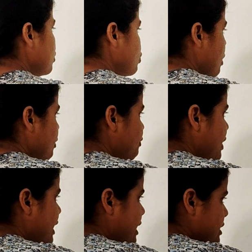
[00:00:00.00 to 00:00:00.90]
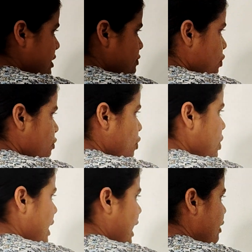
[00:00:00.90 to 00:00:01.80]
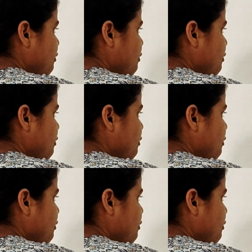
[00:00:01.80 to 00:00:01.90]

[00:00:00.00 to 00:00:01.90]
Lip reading: So our VDS is 4 volt and